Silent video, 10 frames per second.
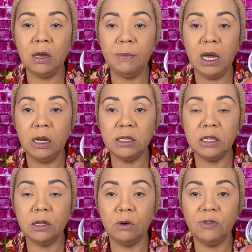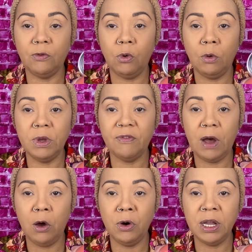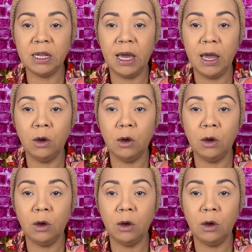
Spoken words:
it looks as though it's full, but if I hold it at an angle,